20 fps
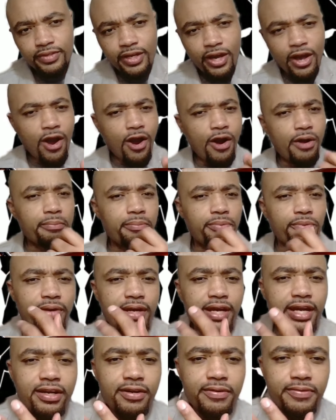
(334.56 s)
our
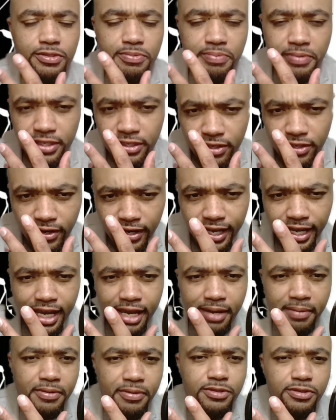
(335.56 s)
brand? Are we speaking our
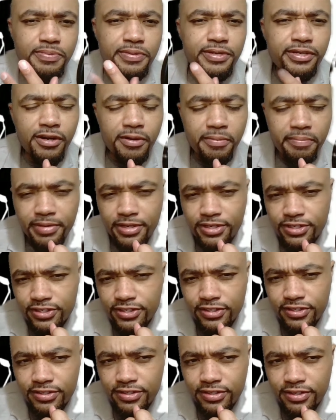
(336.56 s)
aim? Are we speaking our
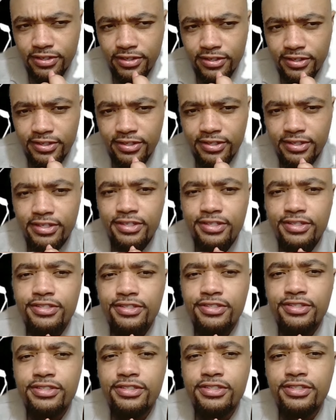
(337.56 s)
mission
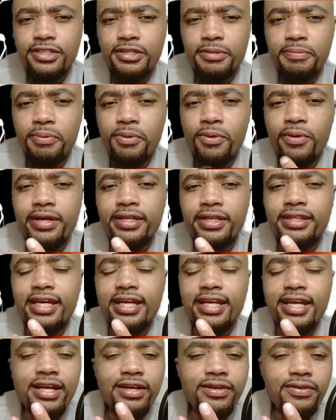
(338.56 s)
to the point that
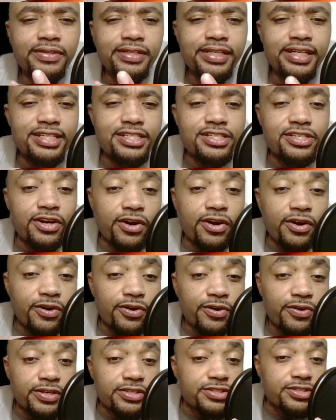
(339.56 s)
not only is it
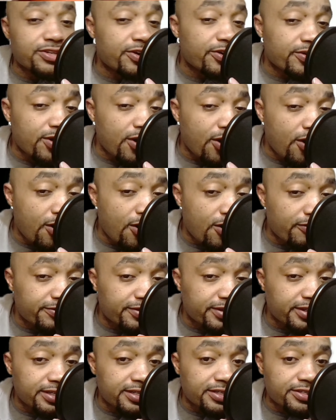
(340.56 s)
heard, it's heard
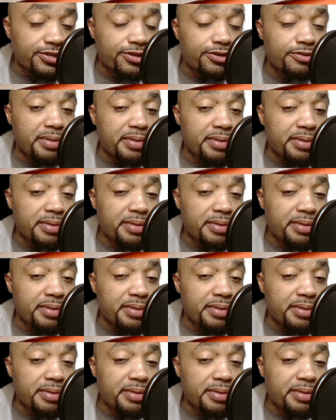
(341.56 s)
often, it's heard by